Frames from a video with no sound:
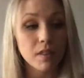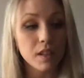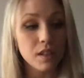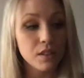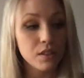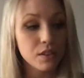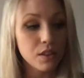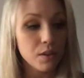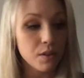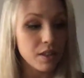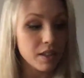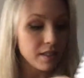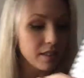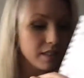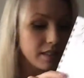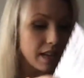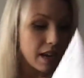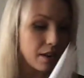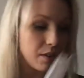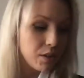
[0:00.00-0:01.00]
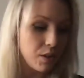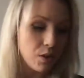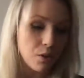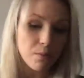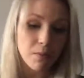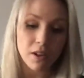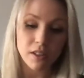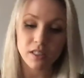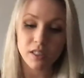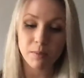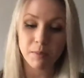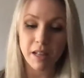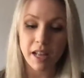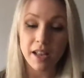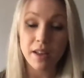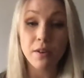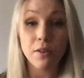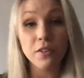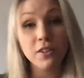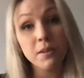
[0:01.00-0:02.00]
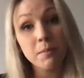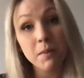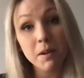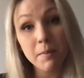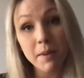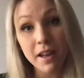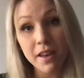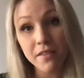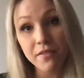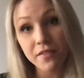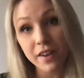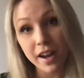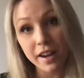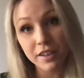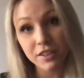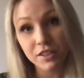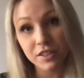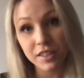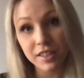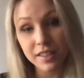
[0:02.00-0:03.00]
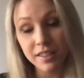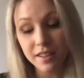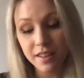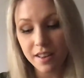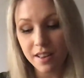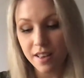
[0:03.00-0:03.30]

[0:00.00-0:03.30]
So this is how you multiply a whole number by a fraction.